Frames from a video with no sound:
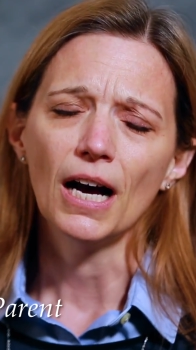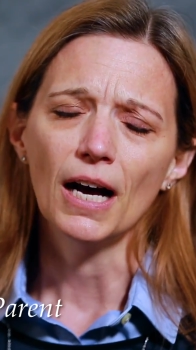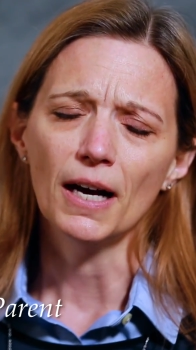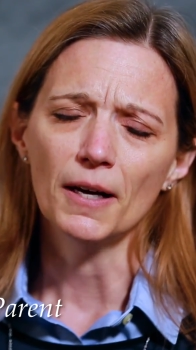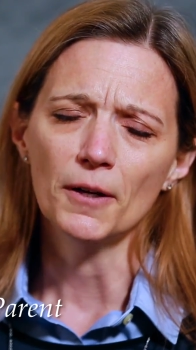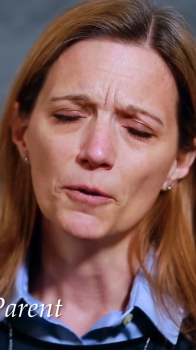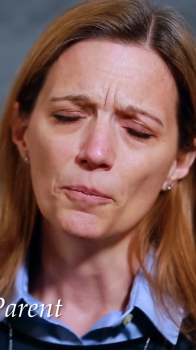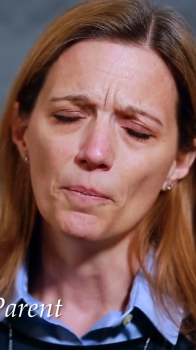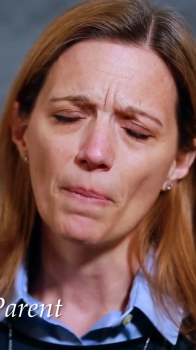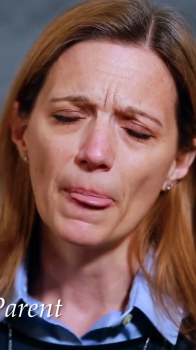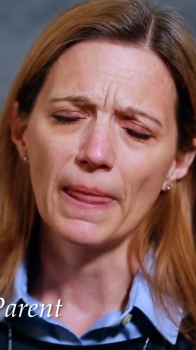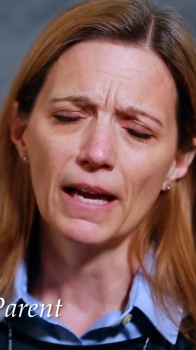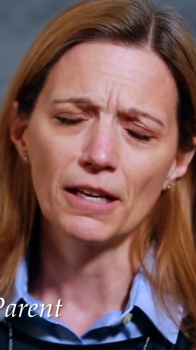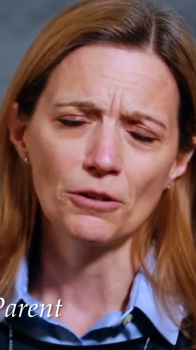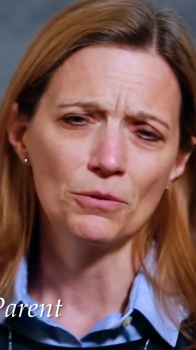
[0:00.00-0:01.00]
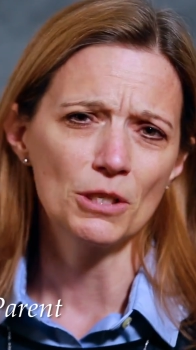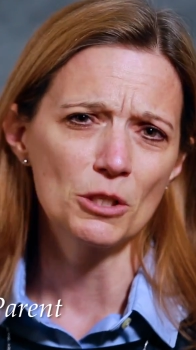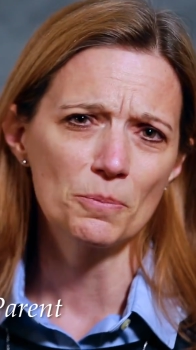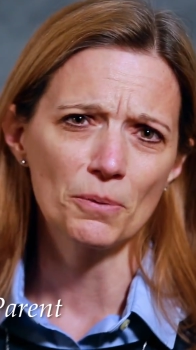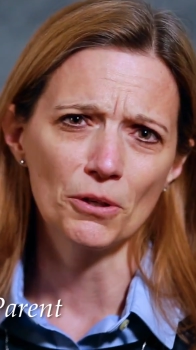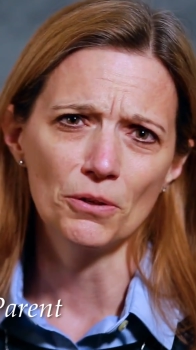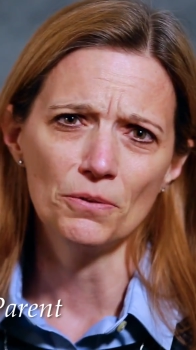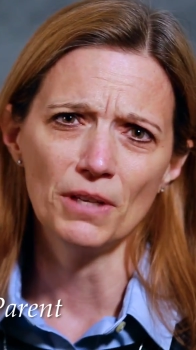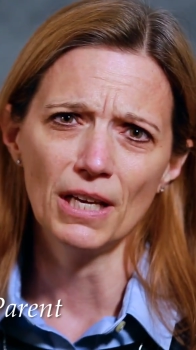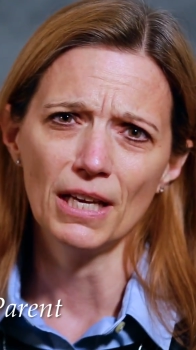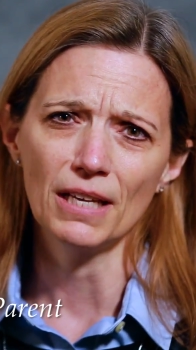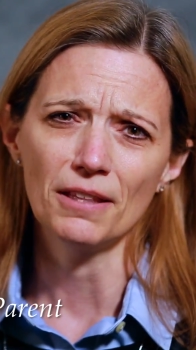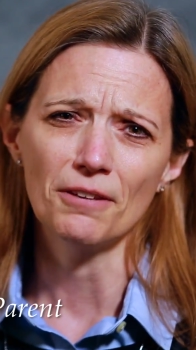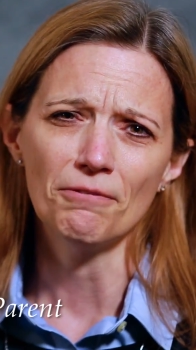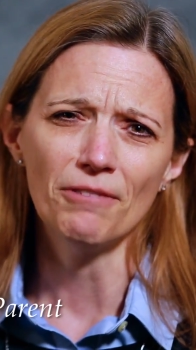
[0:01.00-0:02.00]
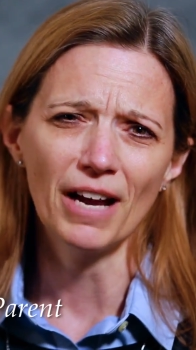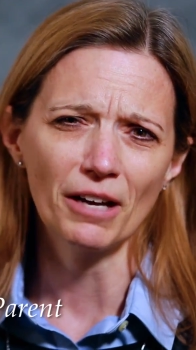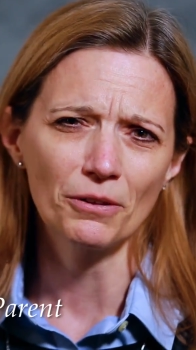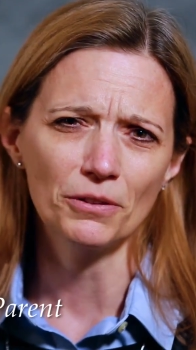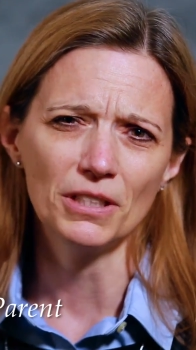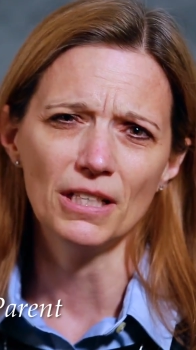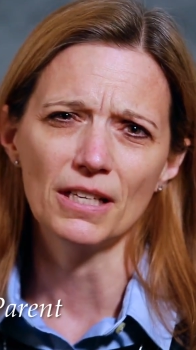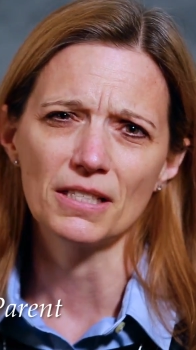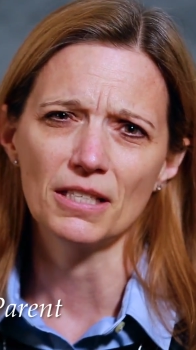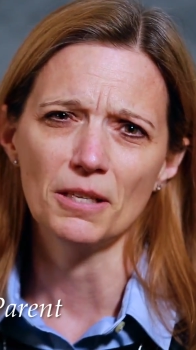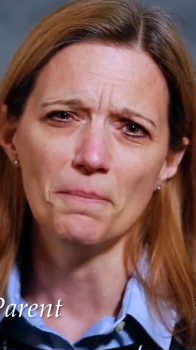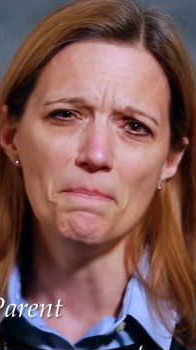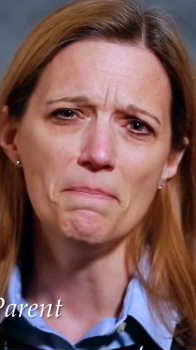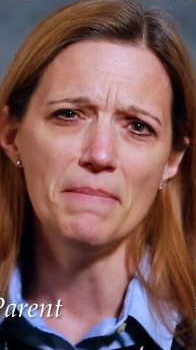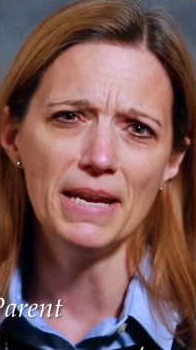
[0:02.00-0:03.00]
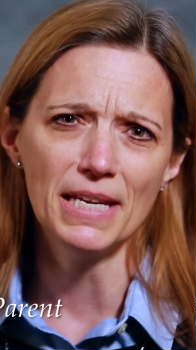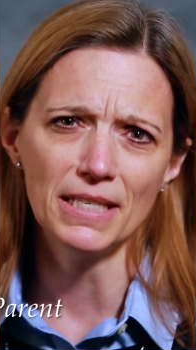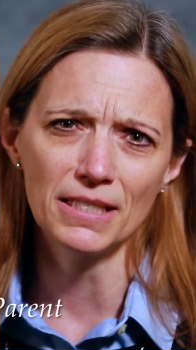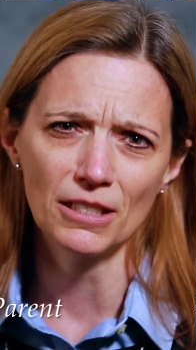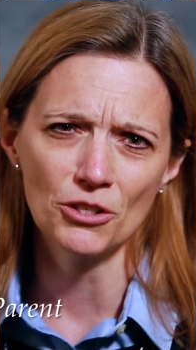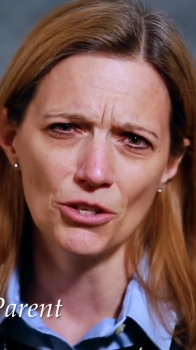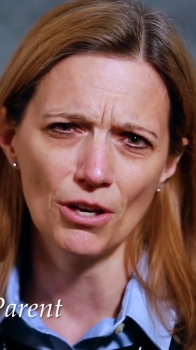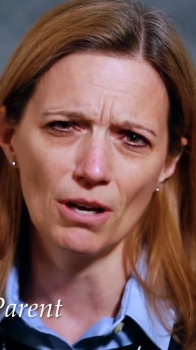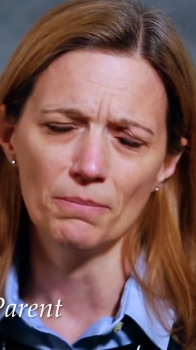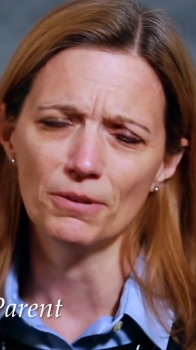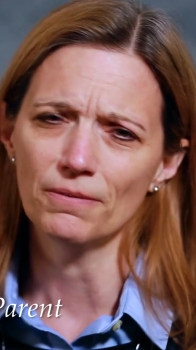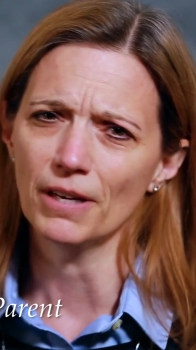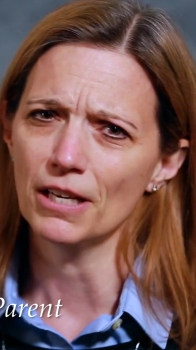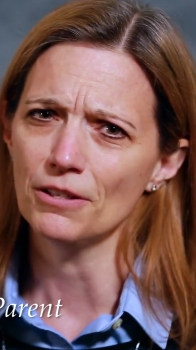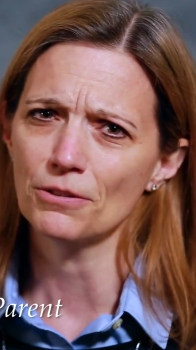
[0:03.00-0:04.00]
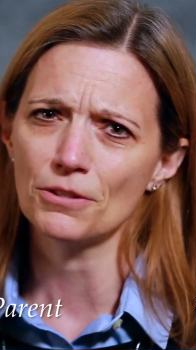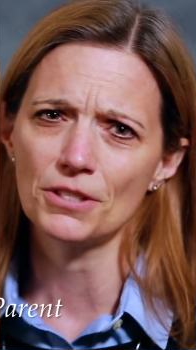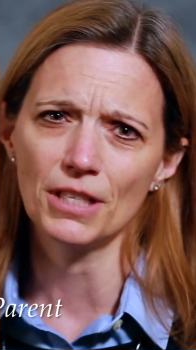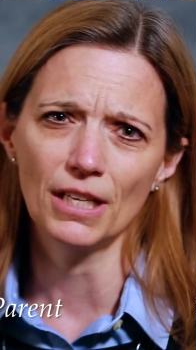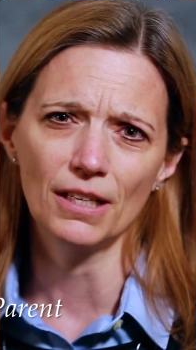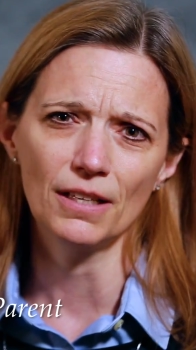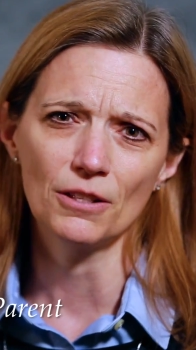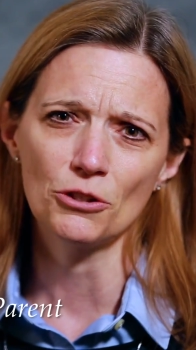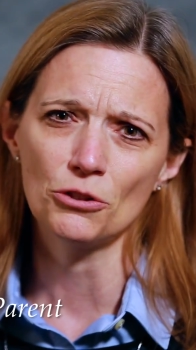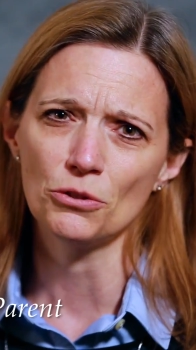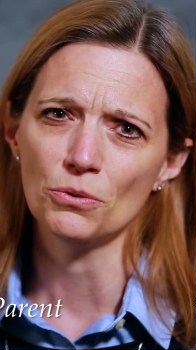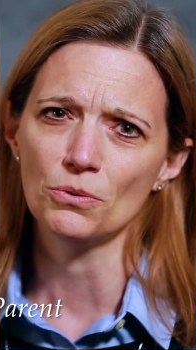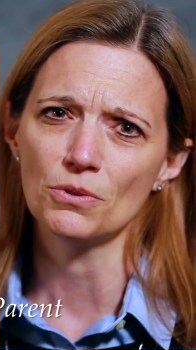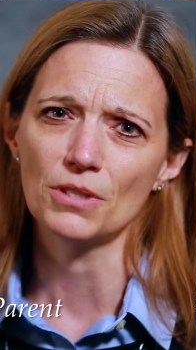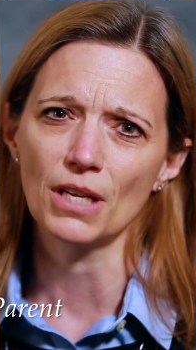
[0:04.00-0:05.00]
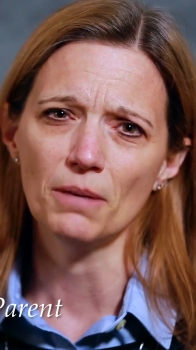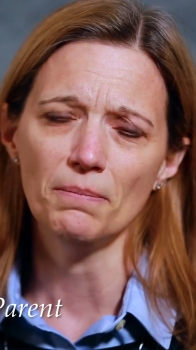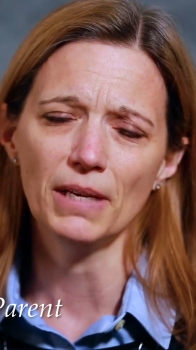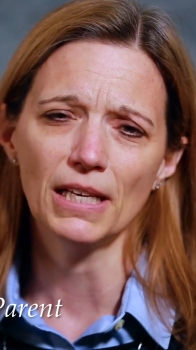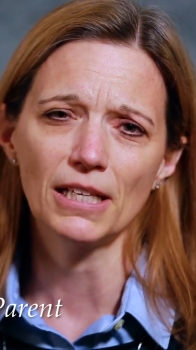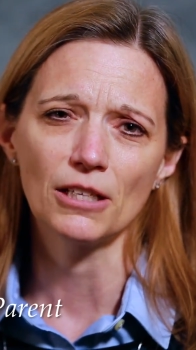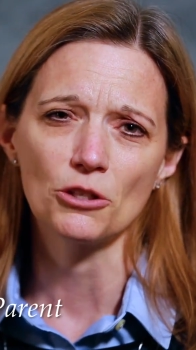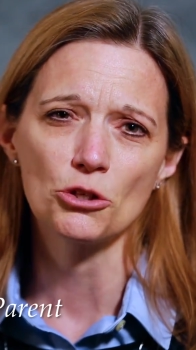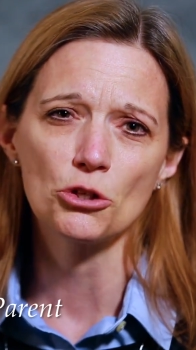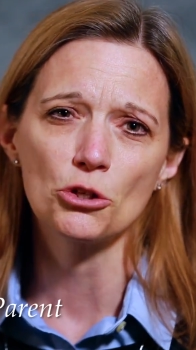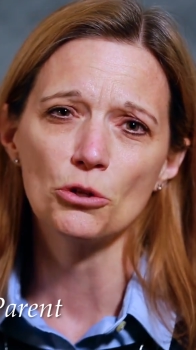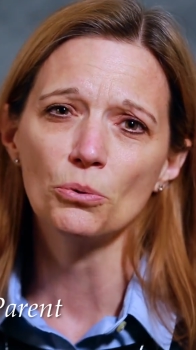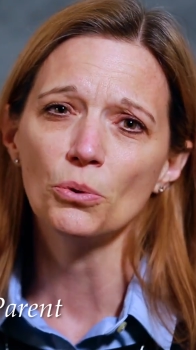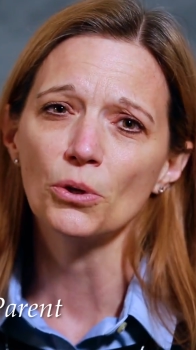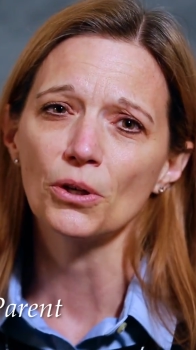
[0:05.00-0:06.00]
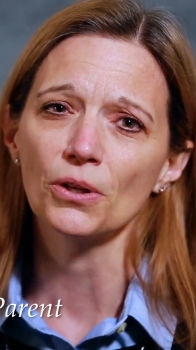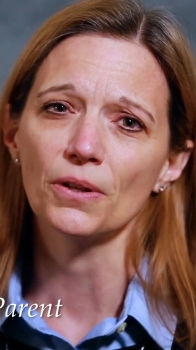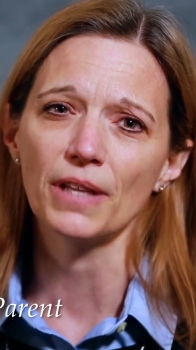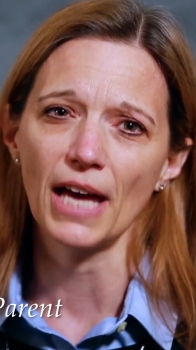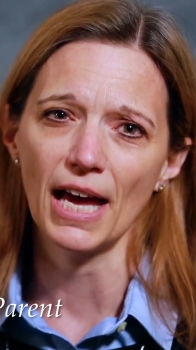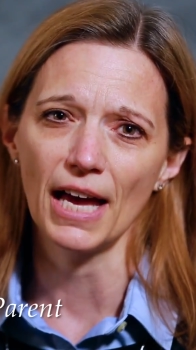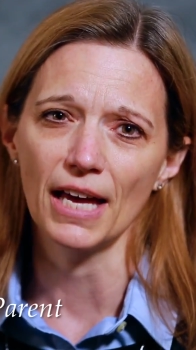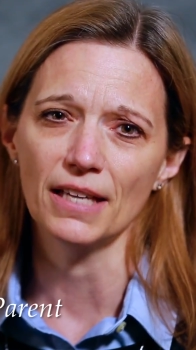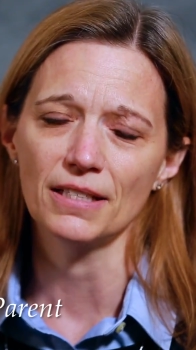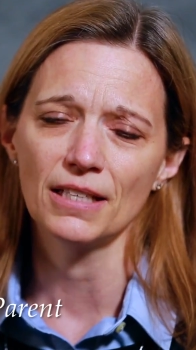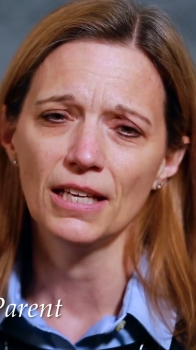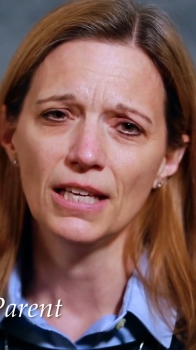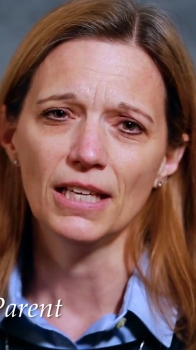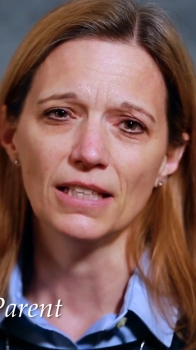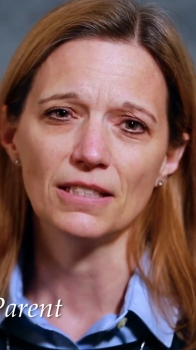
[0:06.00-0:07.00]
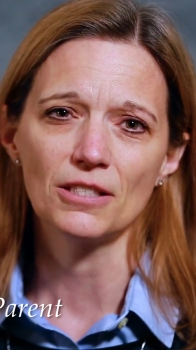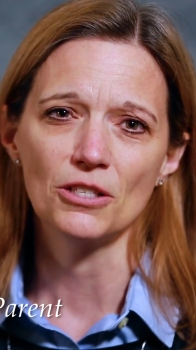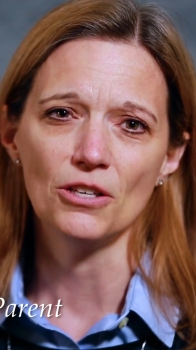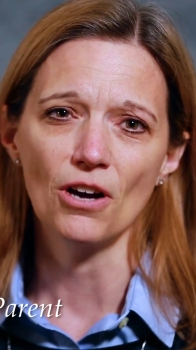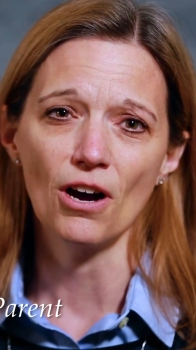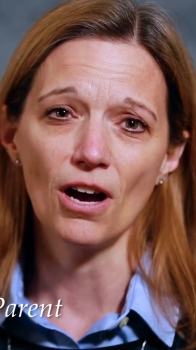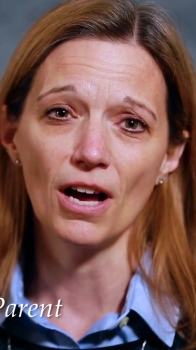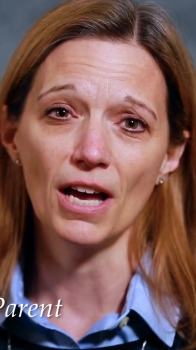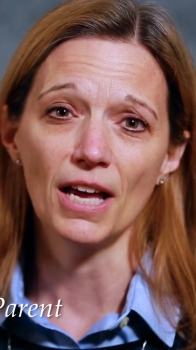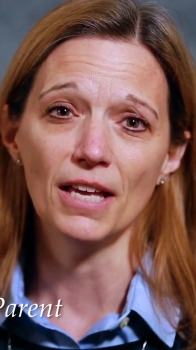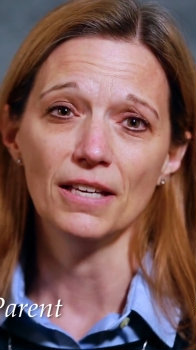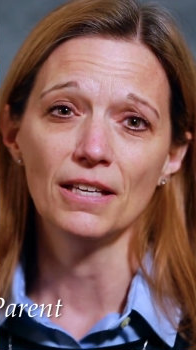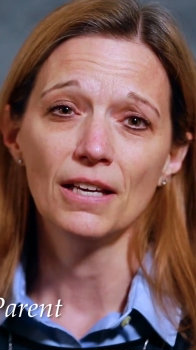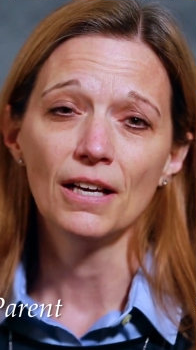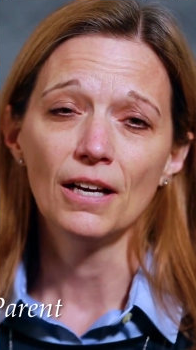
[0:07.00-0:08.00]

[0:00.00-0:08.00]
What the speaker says: at Greensboro Day, the faculty does an amazing job of understanding the students and making sure that it's not